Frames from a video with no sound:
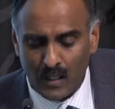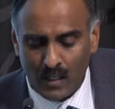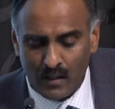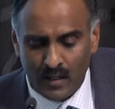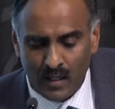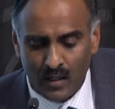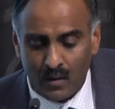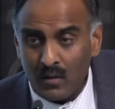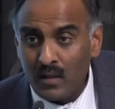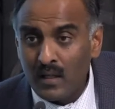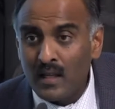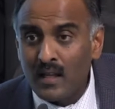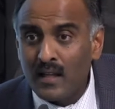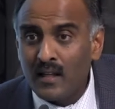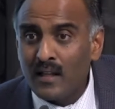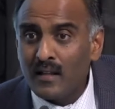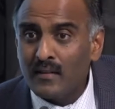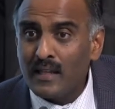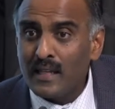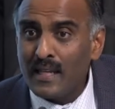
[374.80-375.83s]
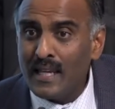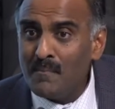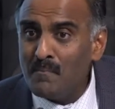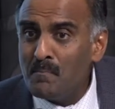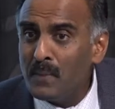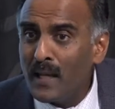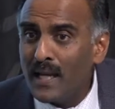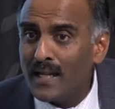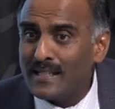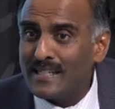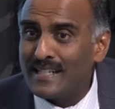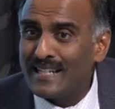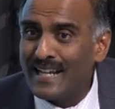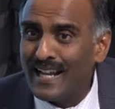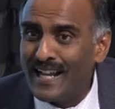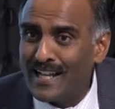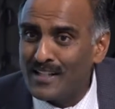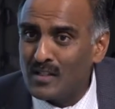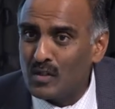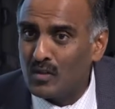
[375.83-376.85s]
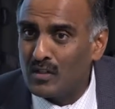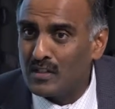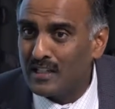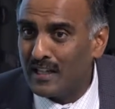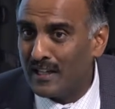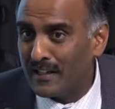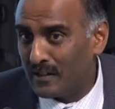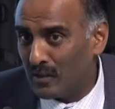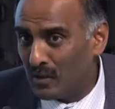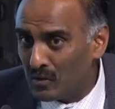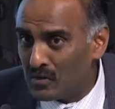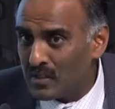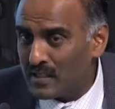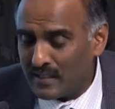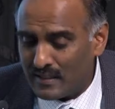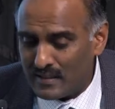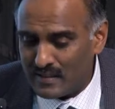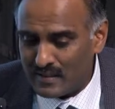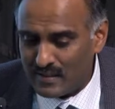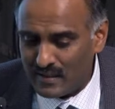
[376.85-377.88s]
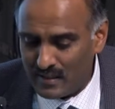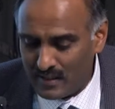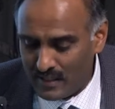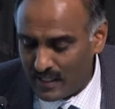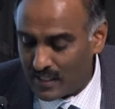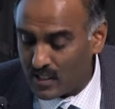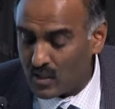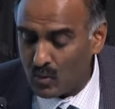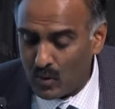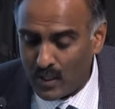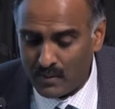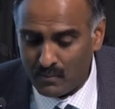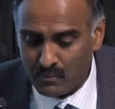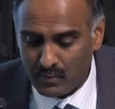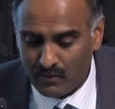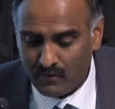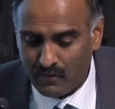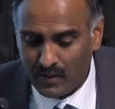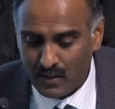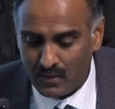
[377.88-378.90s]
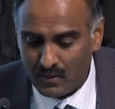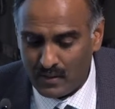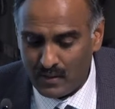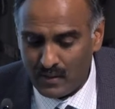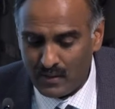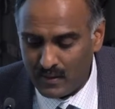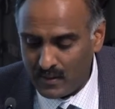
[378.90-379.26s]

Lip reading: Now, the impact it has on diagnosis is quite profound.